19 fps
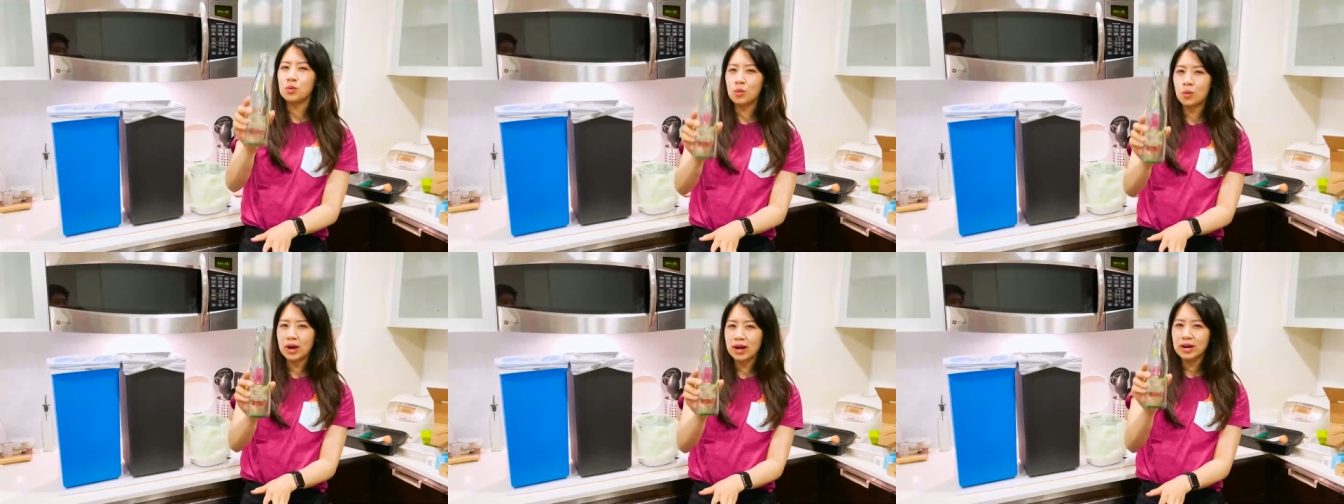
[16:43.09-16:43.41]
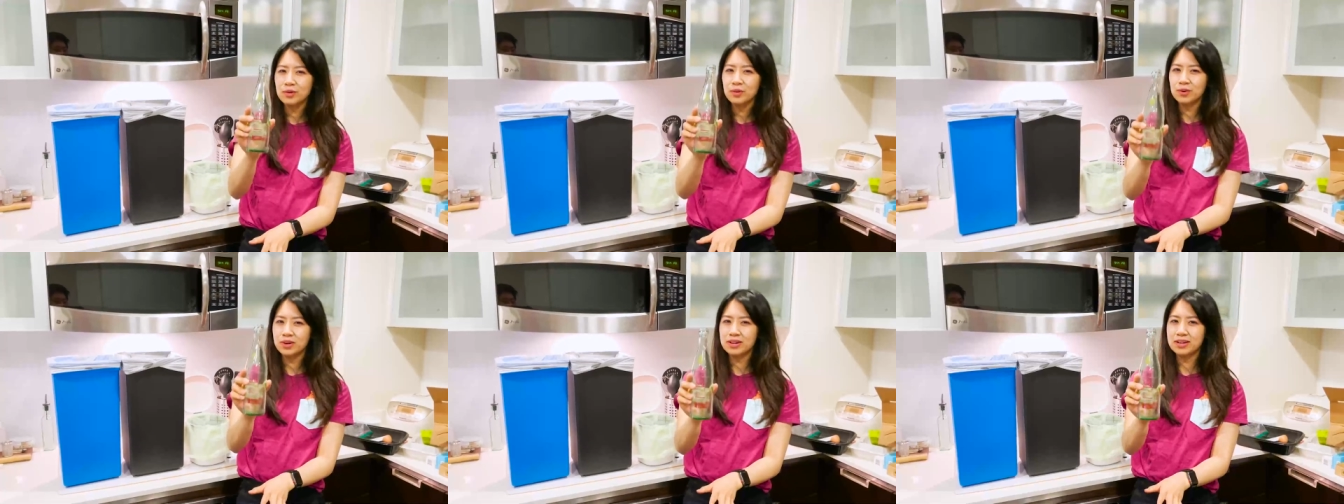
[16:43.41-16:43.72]

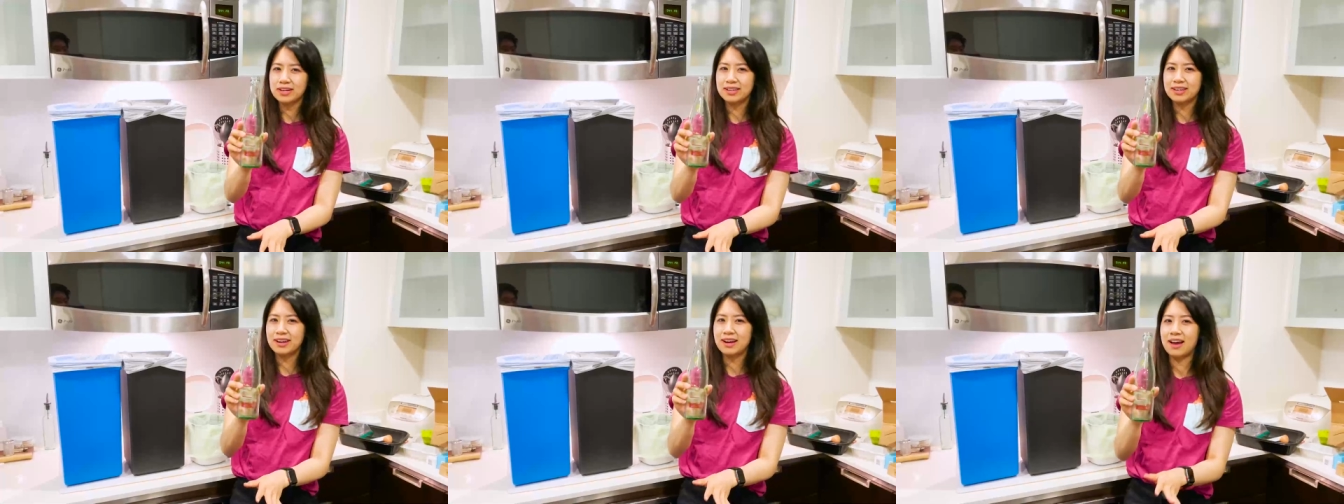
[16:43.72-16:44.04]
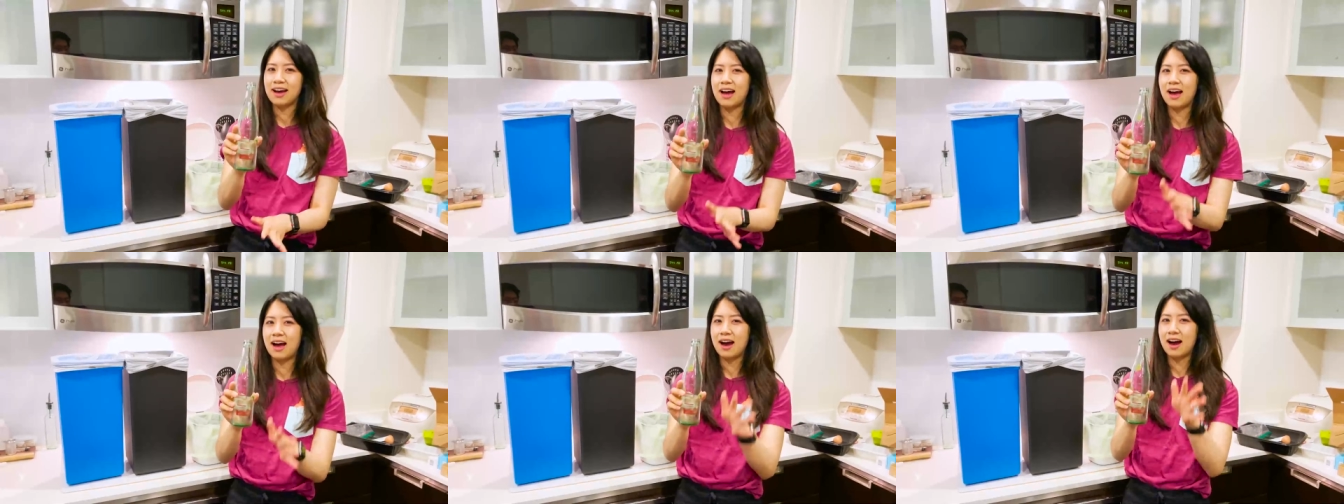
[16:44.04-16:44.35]
Where would
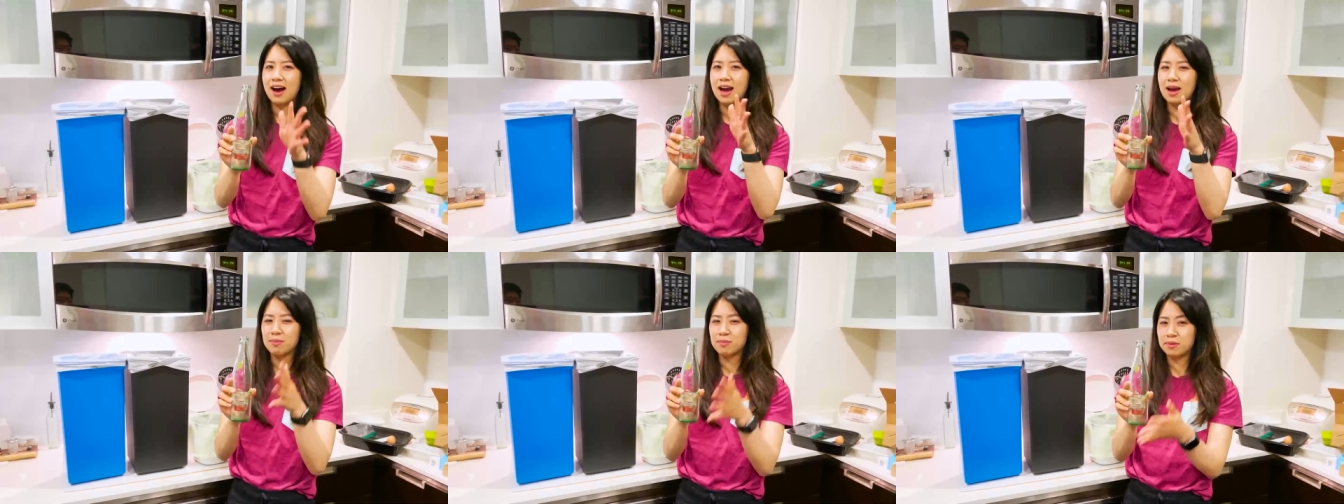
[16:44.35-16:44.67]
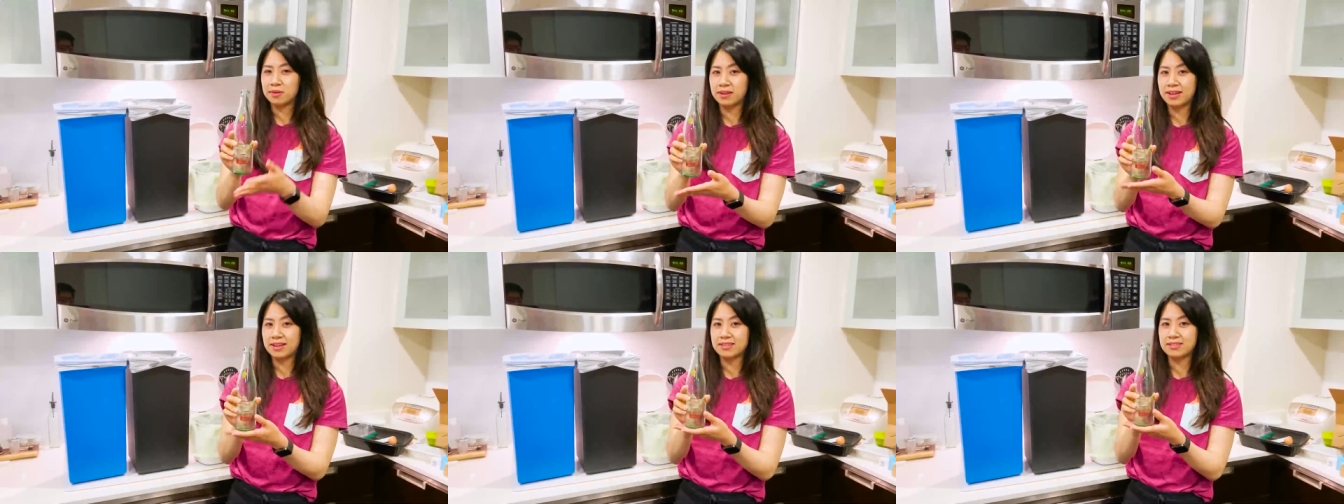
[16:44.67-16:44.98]
I
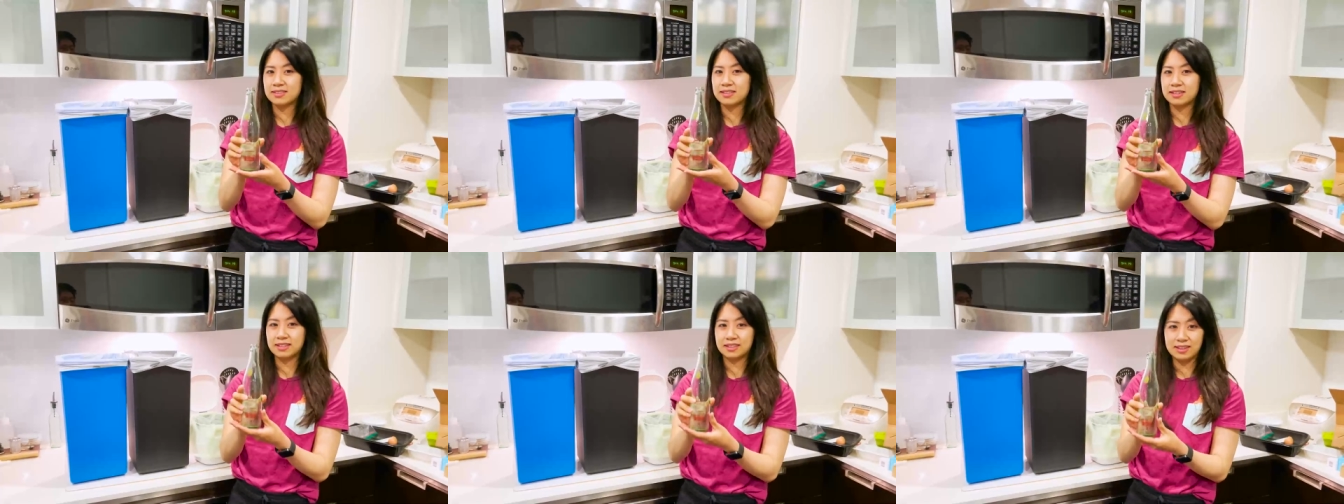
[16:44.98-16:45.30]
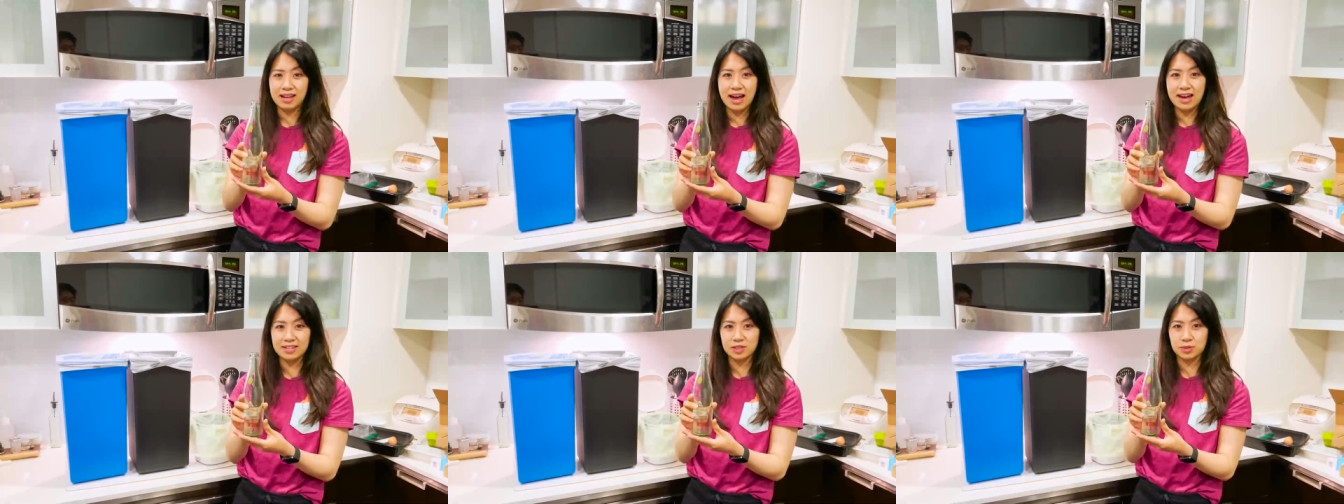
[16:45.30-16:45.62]
place the
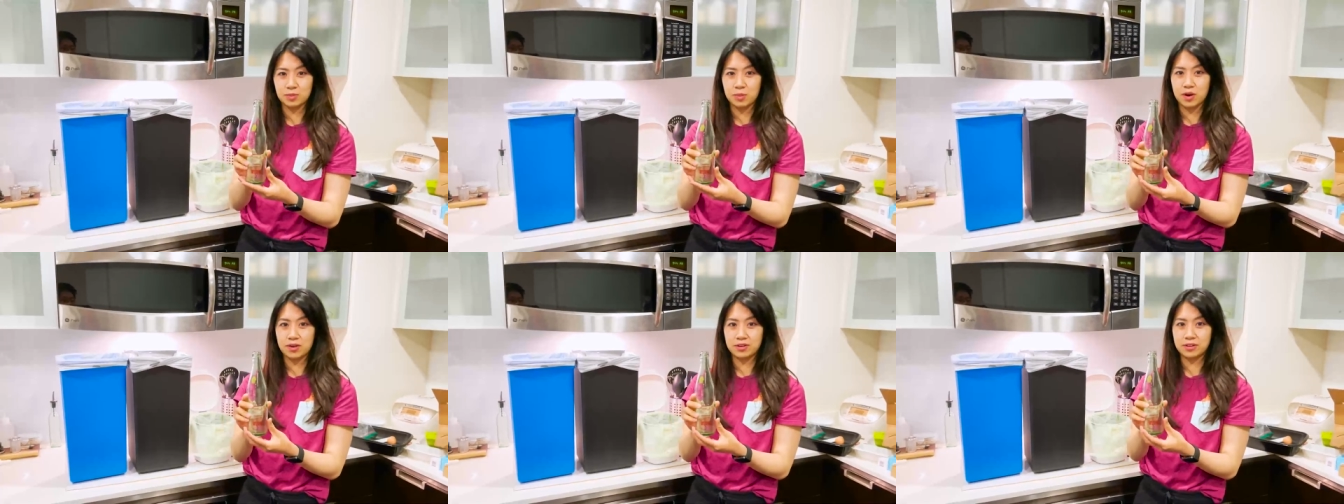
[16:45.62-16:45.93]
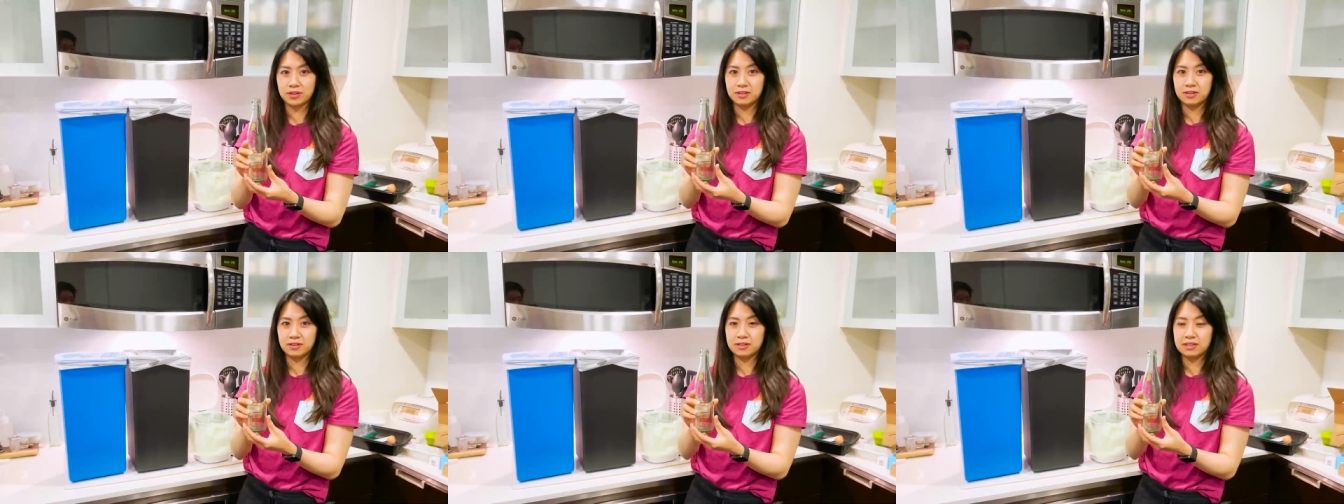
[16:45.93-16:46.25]
glass
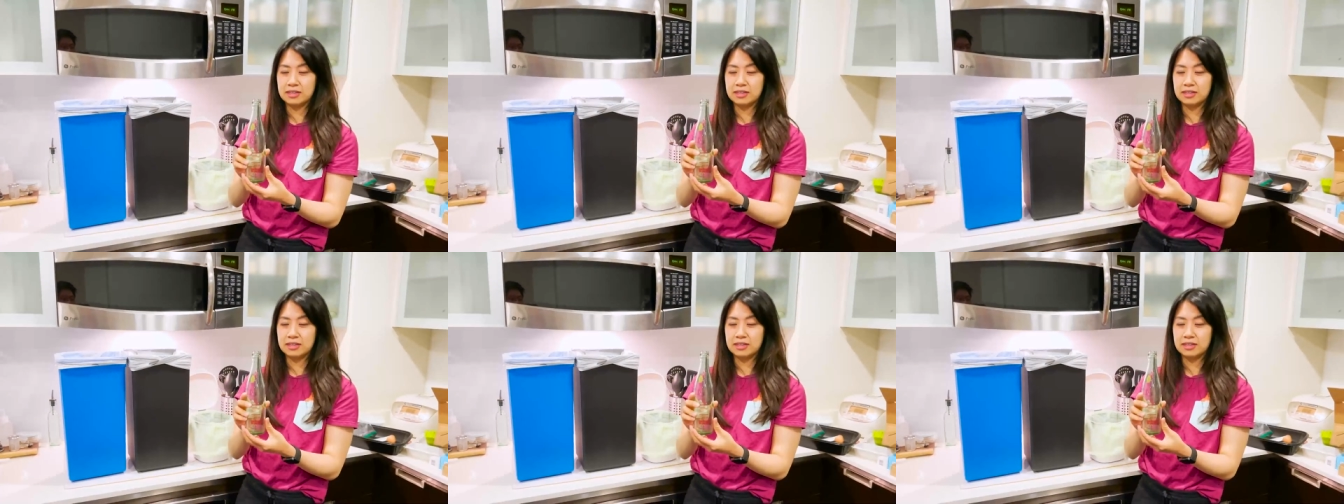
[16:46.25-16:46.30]
bottle?